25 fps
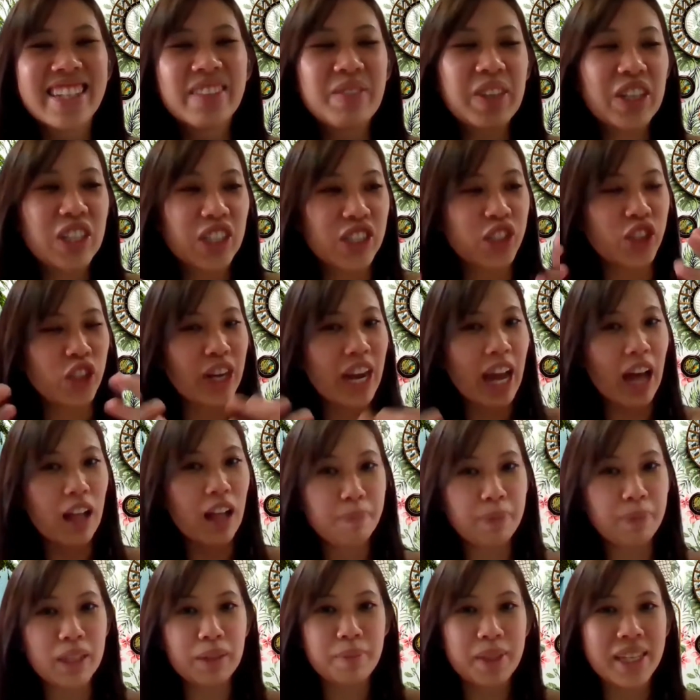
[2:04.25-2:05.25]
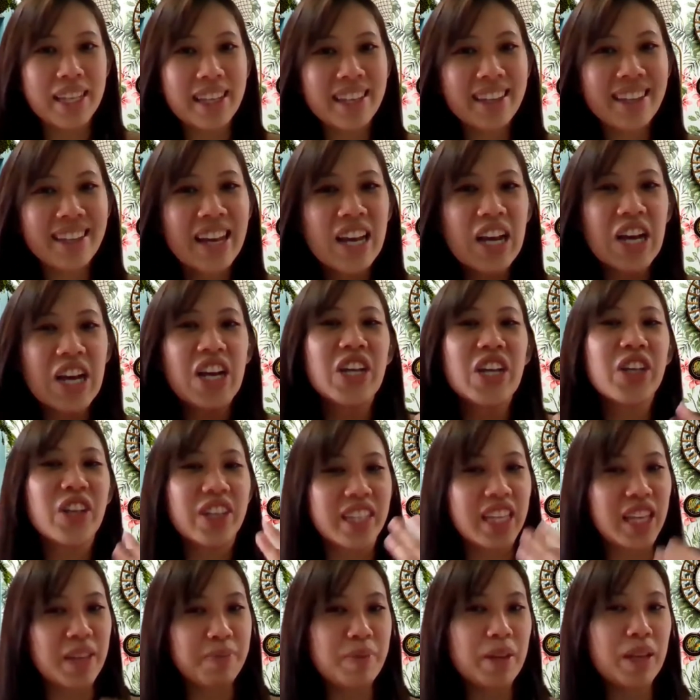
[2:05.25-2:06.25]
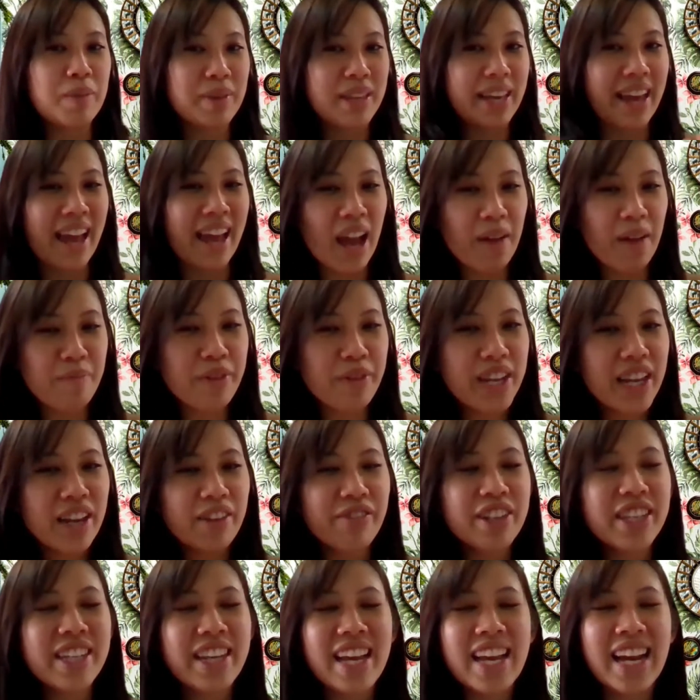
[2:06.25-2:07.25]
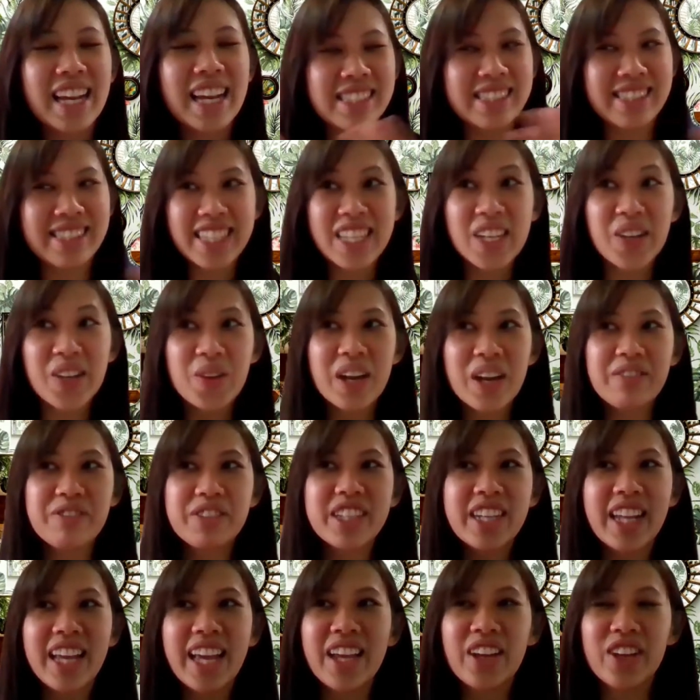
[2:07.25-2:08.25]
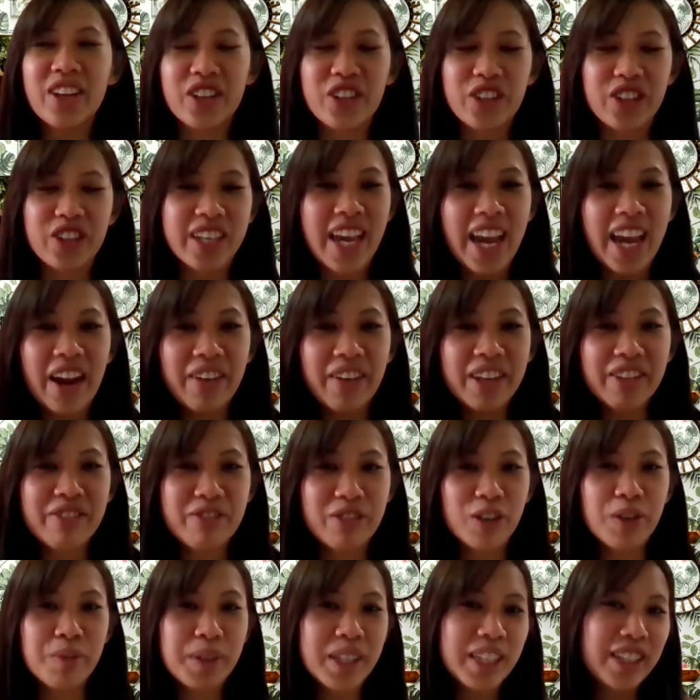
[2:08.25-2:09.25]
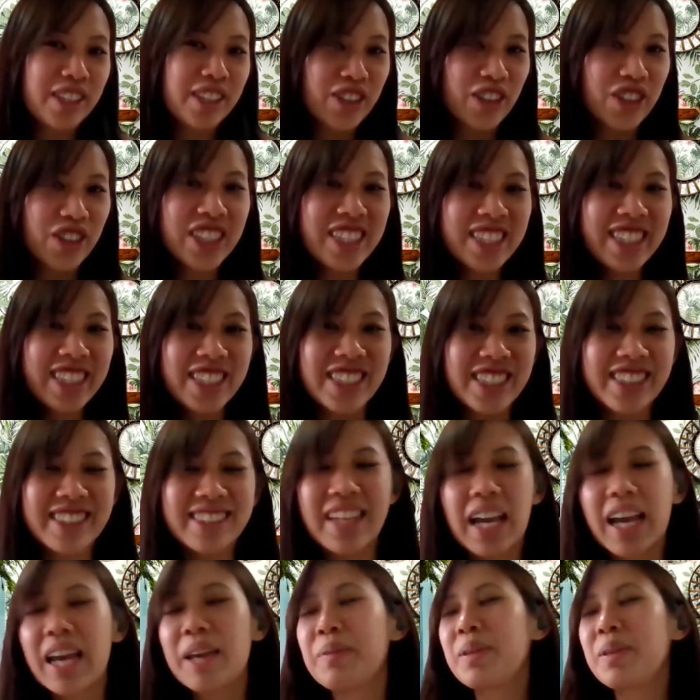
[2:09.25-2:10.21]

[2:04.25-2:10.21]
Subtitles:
Because you're helping me, you're keeping me happy every day. I see you every day and you're caring for me. You're a nurse.